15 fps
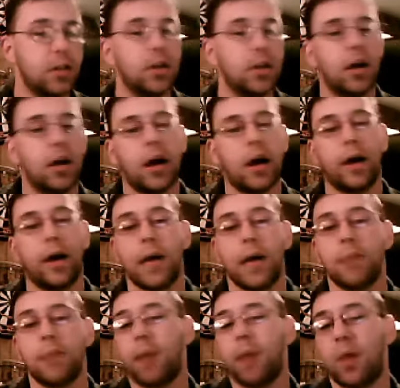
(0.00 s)

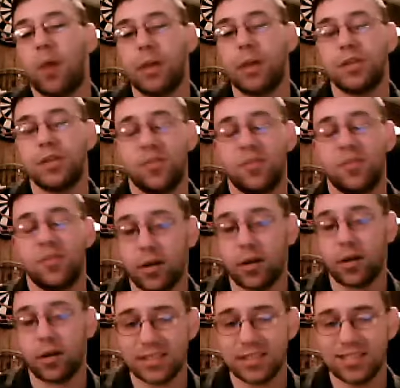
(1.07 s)
And palpation of
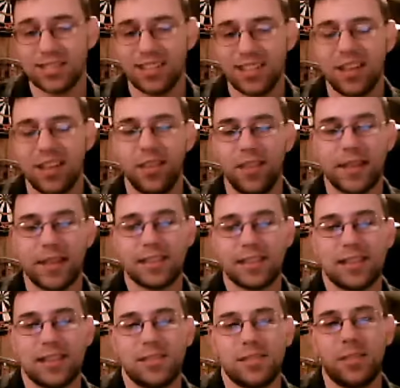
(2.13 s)
pulses, that's not
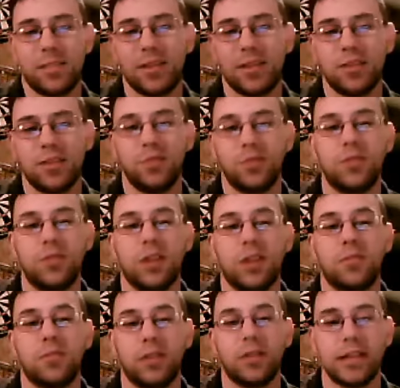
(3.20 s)
something that you
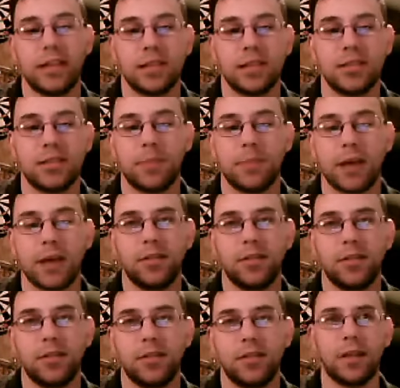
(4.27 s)
generally inspect
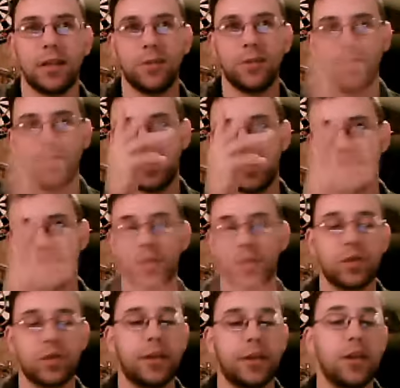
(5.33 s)
or that you see
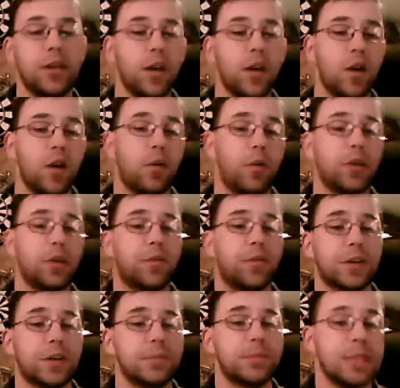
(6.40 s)
visually when you
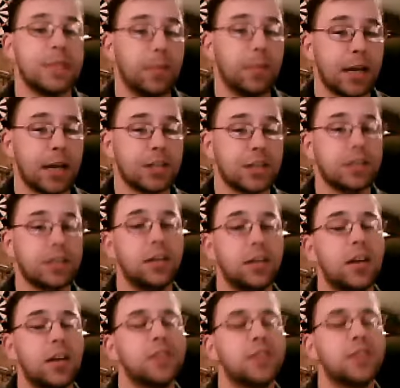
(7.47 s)
first meet the patient.
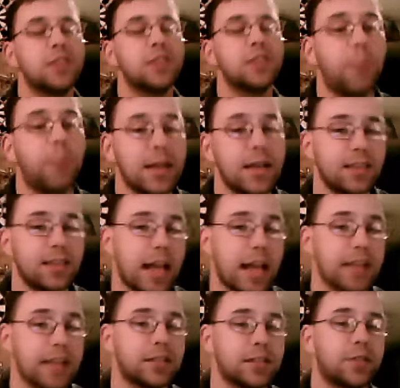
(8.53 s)
So the best
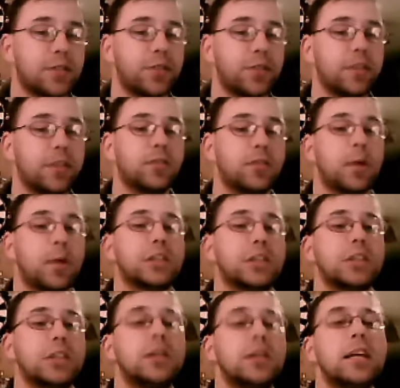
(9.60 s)
answer for this
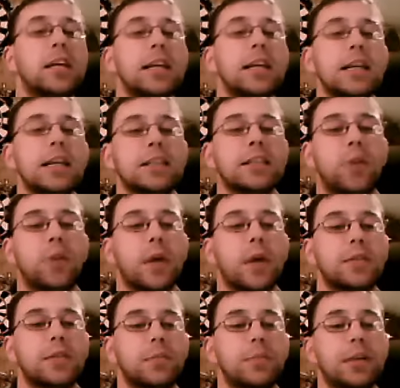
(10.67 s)
question is going
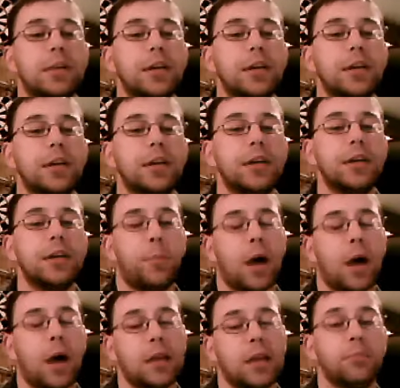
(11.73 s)
to be
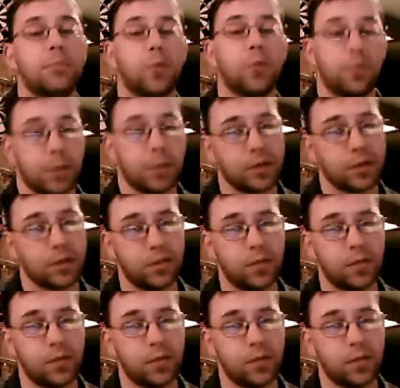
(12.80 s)
body movement.